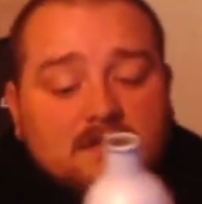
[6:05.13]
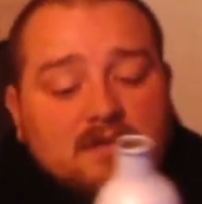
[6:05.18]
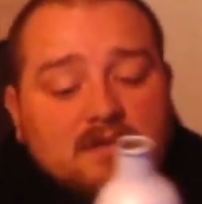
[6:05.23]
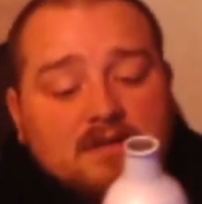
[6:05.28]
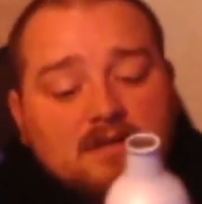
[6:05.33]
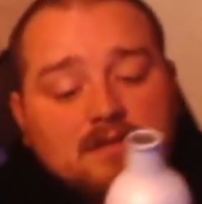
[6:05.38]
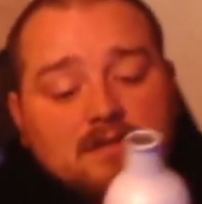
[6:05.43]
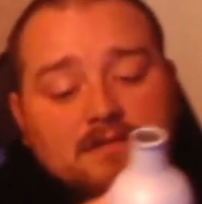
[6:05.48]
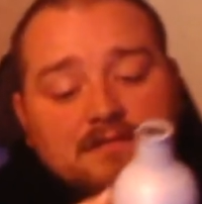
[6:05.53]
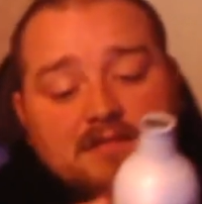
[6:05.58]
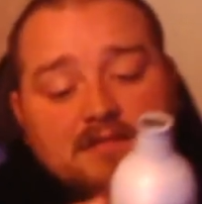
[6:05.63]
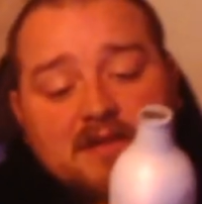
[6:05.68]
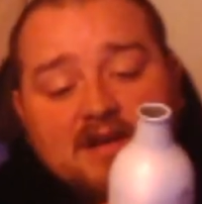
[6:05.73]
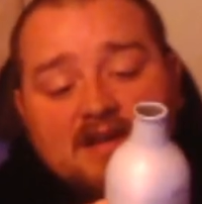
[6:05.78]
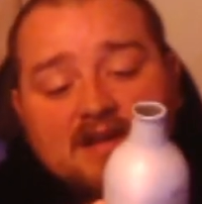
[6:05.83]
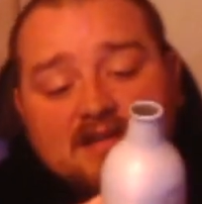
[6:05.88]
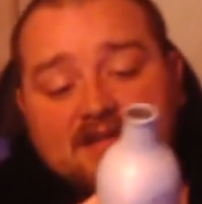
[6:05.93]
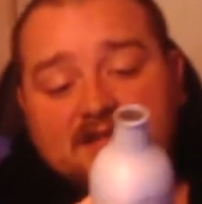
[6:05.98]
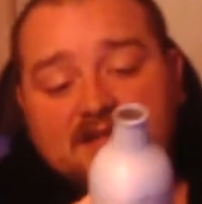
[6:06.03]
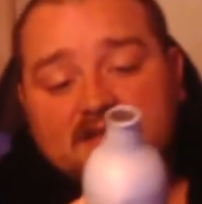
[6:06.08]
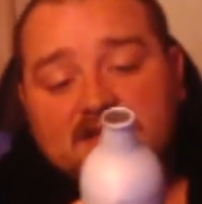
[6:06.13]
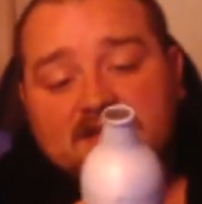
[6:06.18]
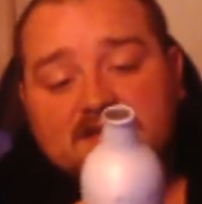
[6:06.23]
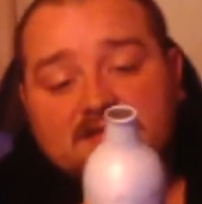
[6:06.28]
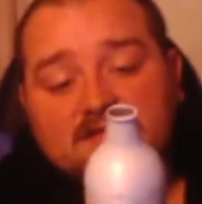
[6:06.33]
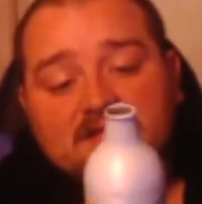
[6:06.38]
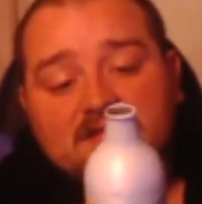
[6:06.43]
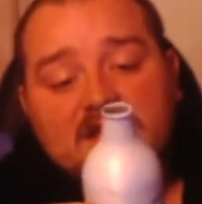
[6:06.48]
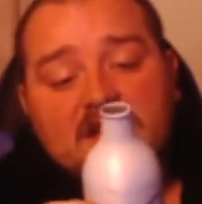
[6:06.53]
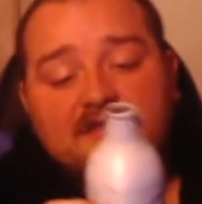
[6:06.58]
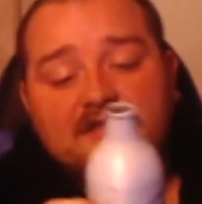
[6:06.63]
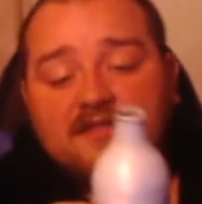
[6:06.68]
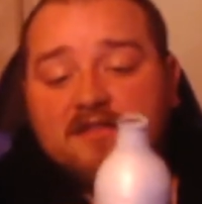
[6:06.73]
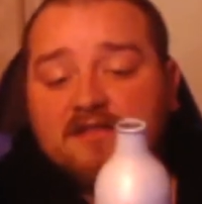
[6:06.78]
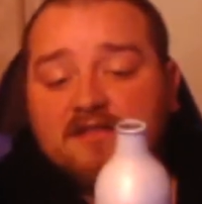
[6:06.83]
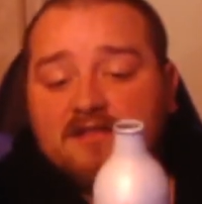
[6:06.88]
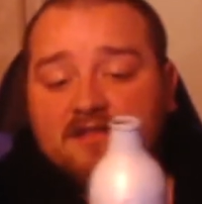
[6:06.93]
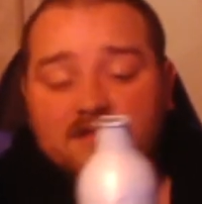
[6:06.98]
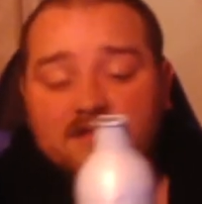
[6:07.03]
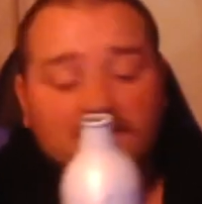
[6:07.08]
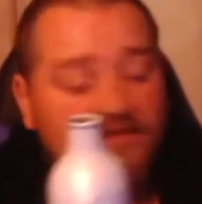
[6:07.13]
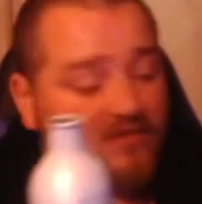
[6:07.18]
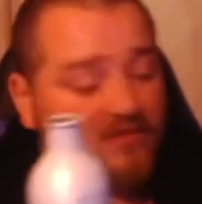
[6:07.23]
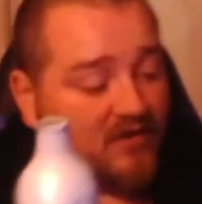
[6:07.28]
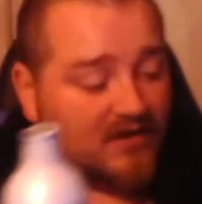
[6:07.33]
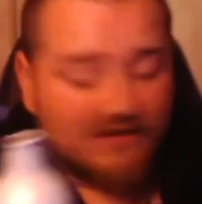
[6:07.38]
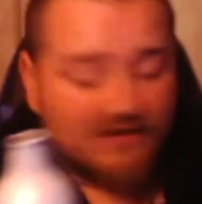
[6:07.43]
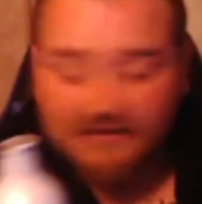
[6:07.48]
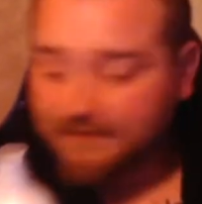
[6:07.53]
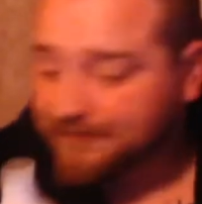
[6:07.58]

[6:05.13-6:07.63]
But without further ado, let's go ahead and